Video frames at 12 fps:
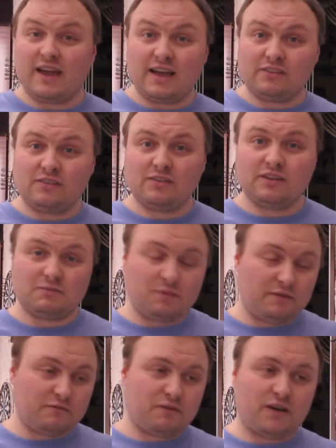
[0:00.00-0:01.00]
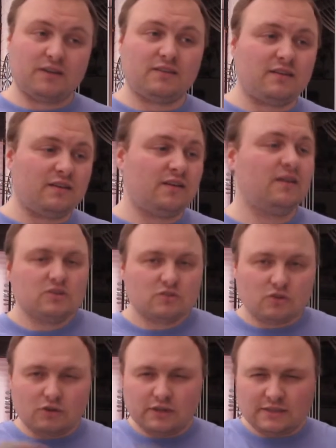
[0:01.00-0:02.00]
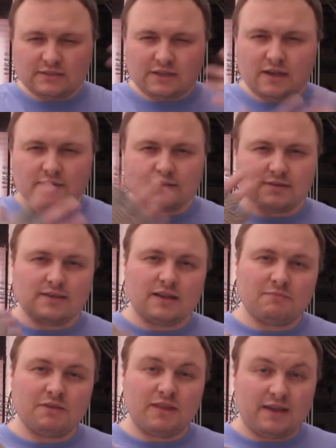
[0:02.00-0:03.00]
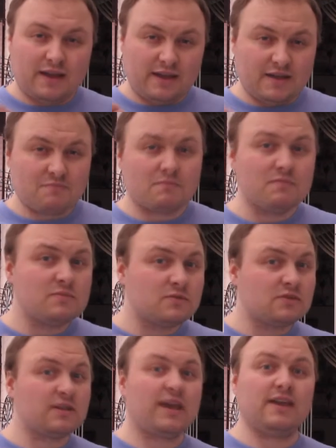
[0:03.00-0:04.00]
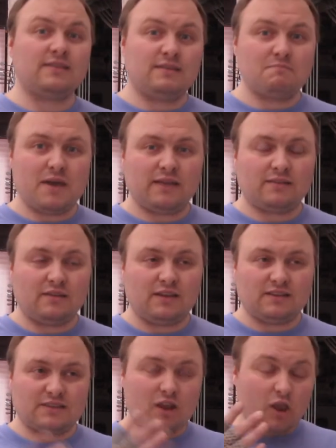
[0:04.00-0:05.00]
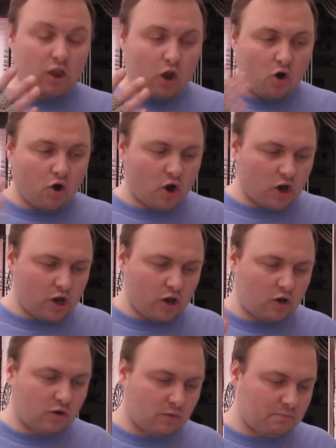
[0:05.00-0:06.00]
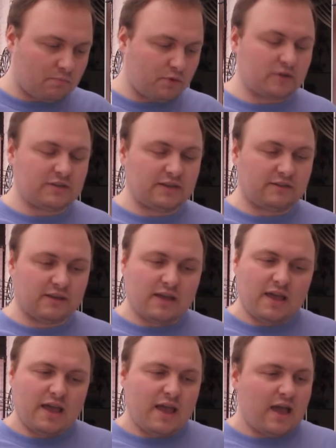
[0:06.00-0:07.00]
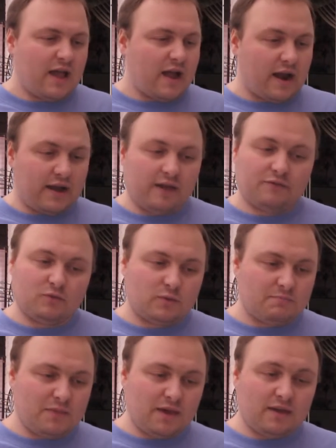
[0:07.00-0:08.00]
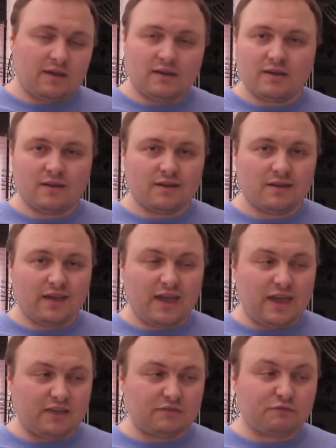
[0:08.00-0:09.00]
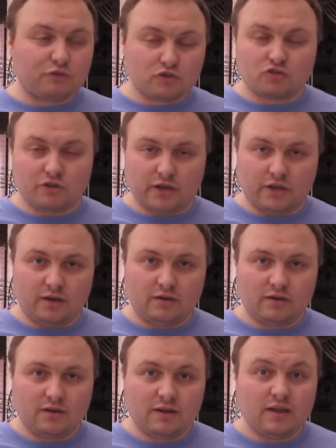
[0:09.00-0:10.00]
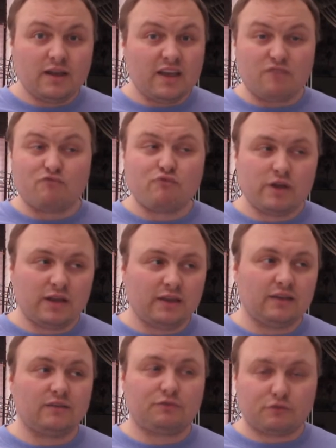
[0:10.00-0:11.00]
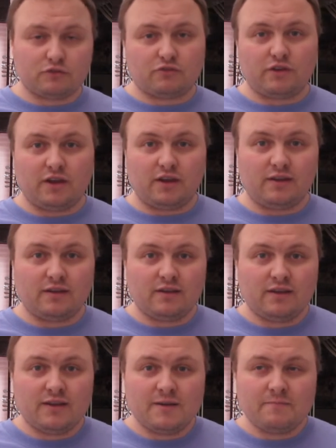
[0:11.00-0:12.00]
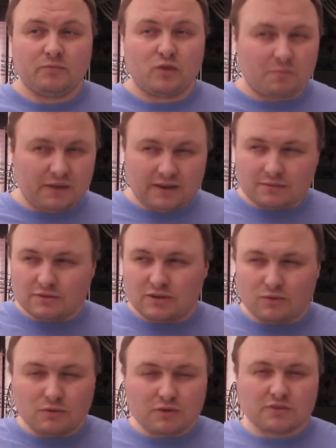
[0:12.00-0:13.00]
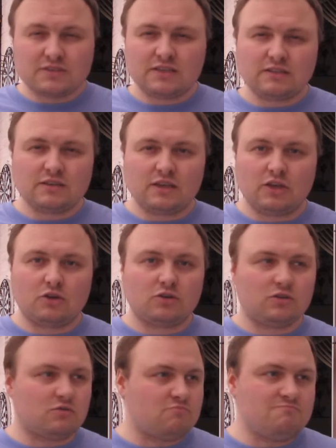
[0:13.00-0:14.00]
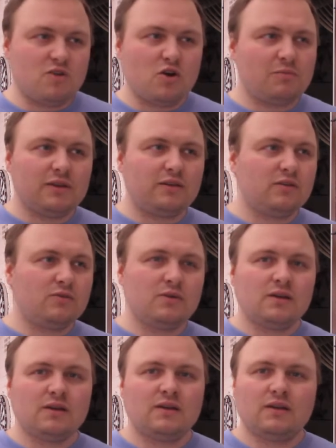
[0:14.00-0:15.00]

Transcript: it hasn't, it's been fine today. So all these signs are telling me that I am getting better. It's a long, long process, and I have to admit, it's frustrating. It really is frustrating. Not being able to do those things that you could normally do,